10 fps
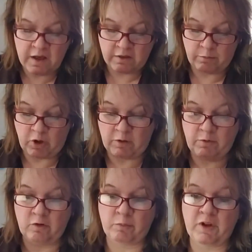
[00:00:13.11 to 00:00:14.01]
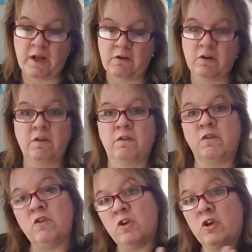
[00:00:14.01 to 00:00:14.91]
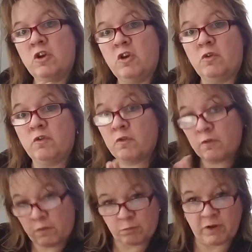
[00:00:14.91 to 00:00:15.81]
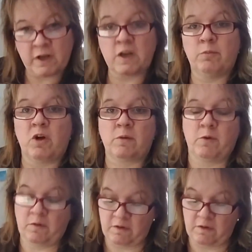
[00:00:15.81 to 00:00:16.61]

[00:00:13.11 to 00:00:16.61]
The blog post planner is to use for planning your blog post.